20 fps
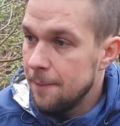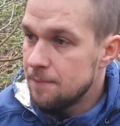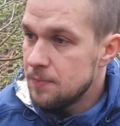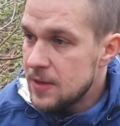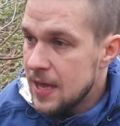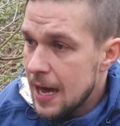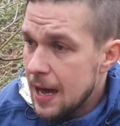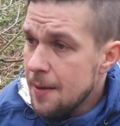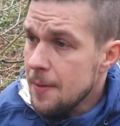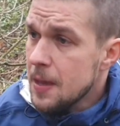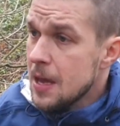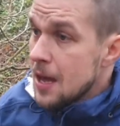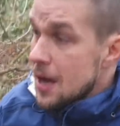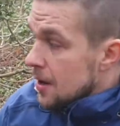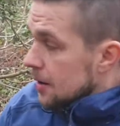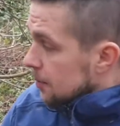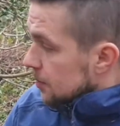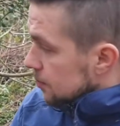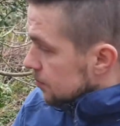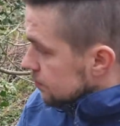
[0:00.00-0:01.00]
Yeah,
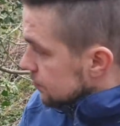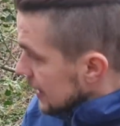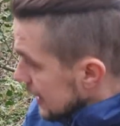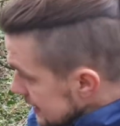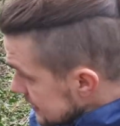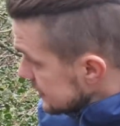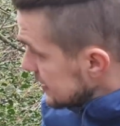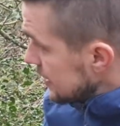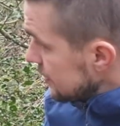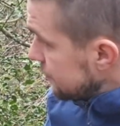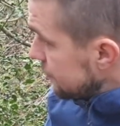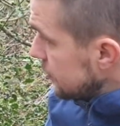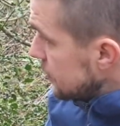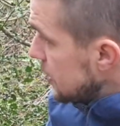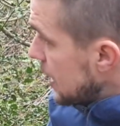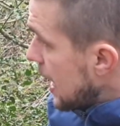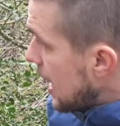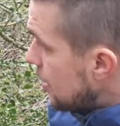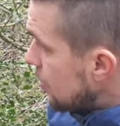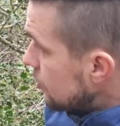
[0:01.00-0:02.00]
that's it for
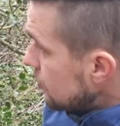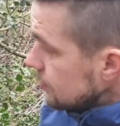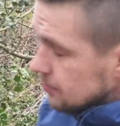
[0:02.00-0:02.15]
now.